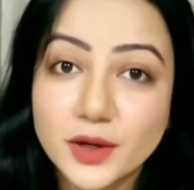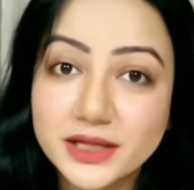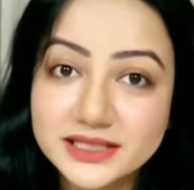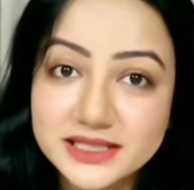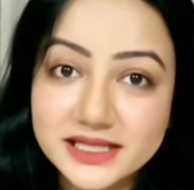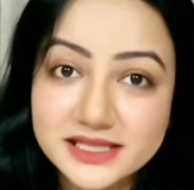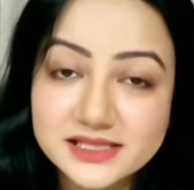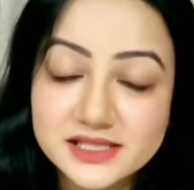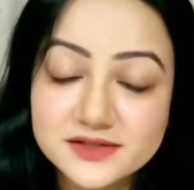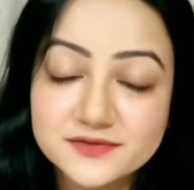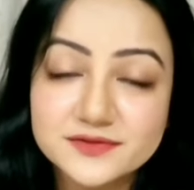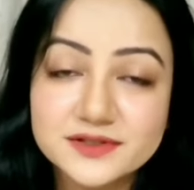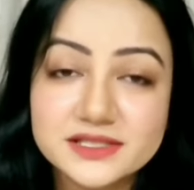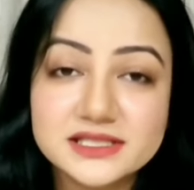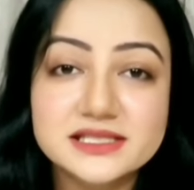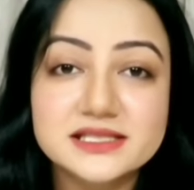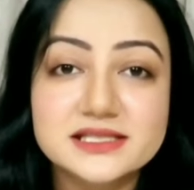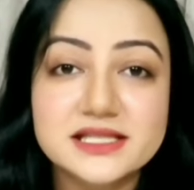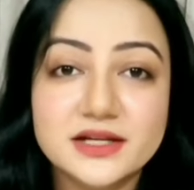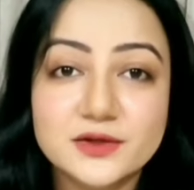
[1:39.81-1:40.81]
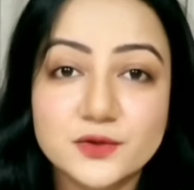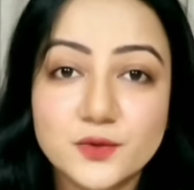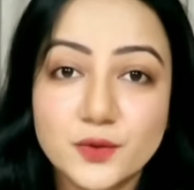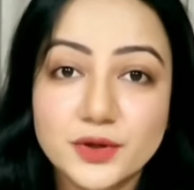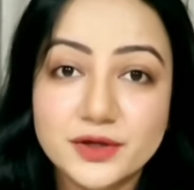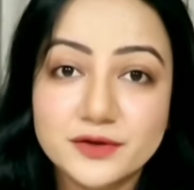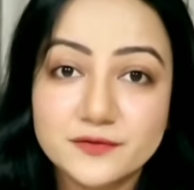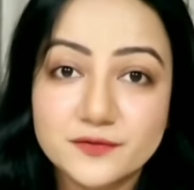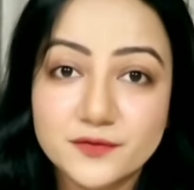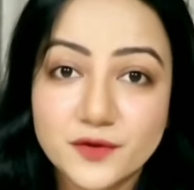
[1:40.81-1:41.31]
oil cleanser first, then
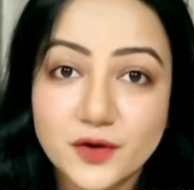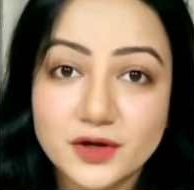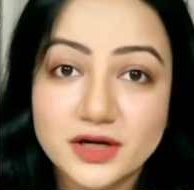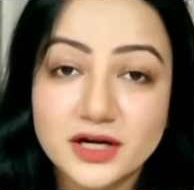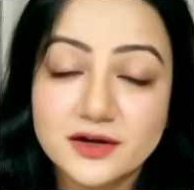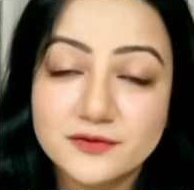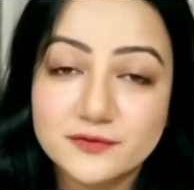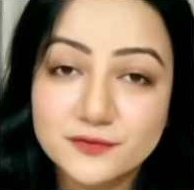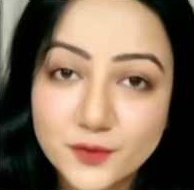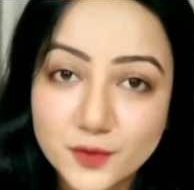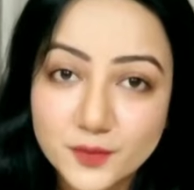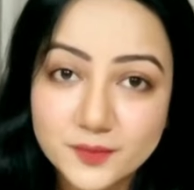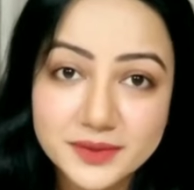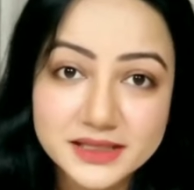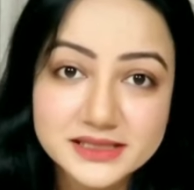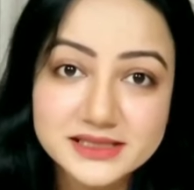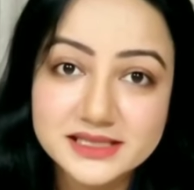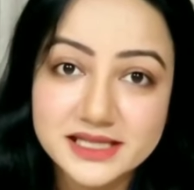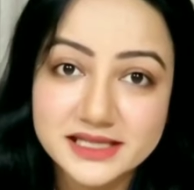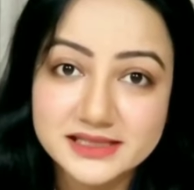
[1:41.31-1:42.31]
going for a foam based